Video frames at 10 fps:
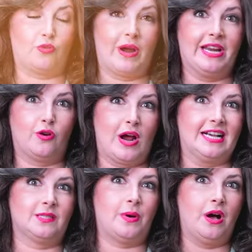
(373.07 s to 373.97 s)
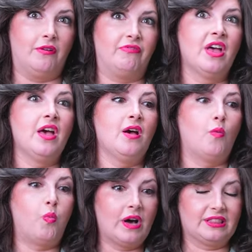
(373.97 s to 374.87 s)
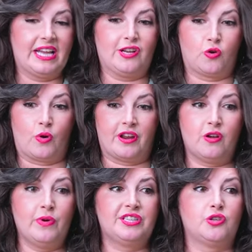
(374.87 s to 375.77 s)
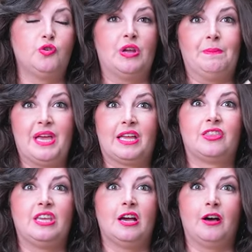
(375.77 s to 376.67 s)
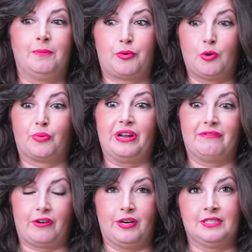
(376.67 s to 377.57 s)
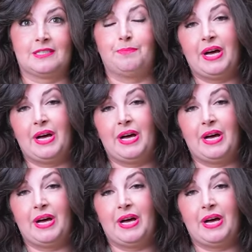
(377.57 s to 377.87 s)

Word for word: a great grasp of what light you're working with so you can pick the appropriate ferns.